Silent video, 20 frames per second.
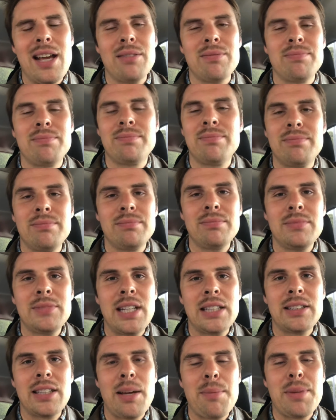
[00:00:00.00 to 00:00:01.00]
nah,
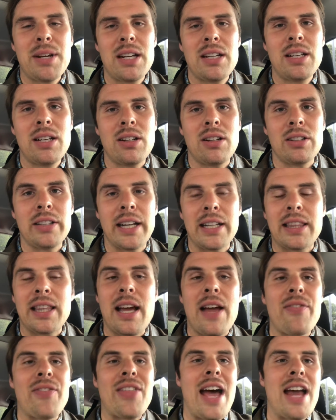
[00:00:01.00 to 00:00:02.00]
not that big a deal. Like
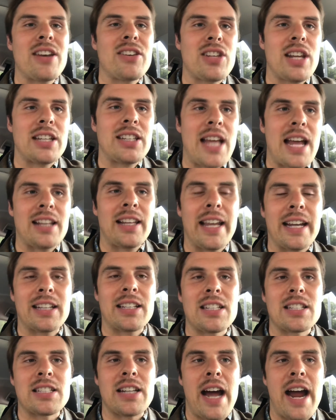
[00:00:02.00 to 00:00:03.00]

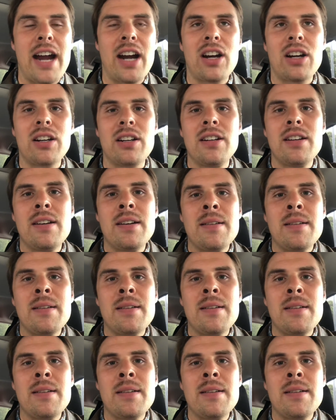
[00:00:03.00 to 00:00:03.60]
the